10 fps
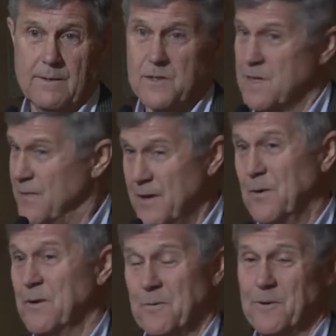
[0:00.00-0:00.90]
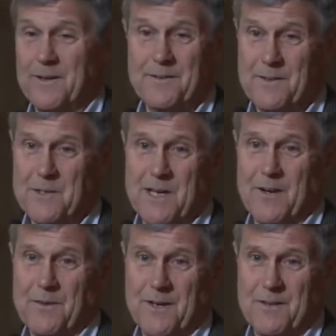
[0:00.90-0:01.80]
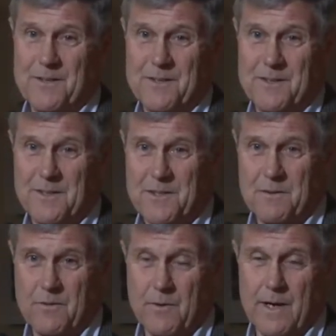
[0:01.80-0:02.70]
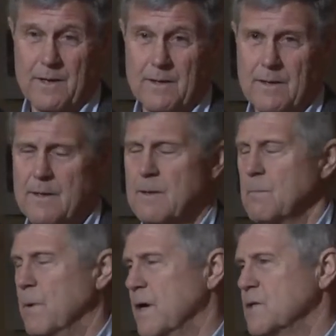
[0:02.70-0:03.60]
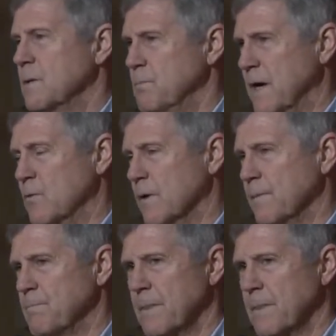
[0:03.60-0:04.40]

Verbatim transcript: It's not the only one that's out there that, that's a threat, but it's a big one.